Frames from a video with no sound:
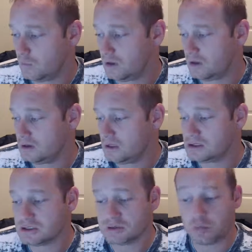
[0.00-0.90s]

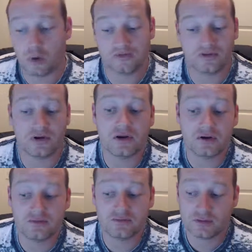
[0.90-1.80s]
It just wasn't
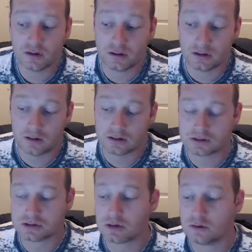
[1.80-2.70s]
enough. It
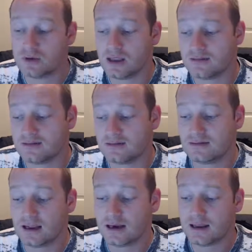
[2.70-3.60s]
showed that
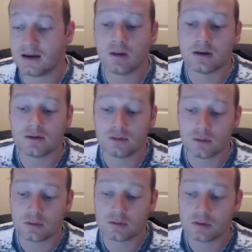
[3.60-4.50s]
Cincinnati had a lot to
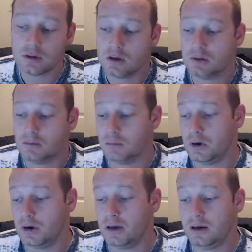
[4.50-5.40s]
learn,
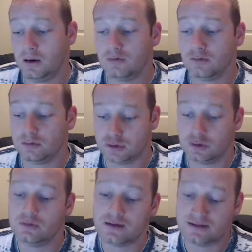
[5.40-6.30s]
but it also
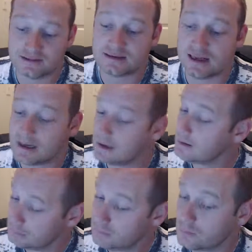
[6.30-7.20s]
showed that
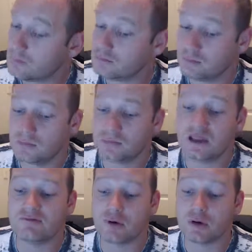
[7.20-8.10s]
Cincinnati
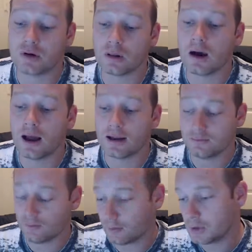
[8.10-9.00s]
they've learned a lot.
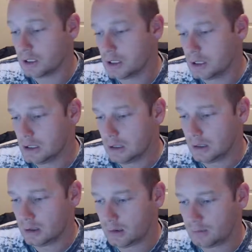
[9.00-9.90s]
So
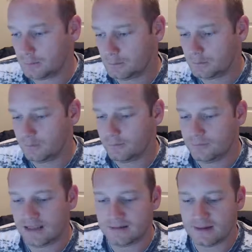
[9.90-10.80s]
um,
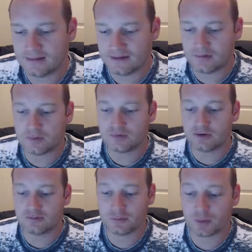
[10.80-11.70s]
they saved
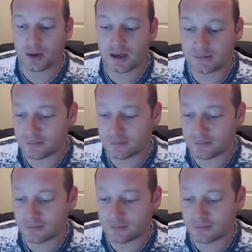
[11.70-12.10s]
themselves from a rant.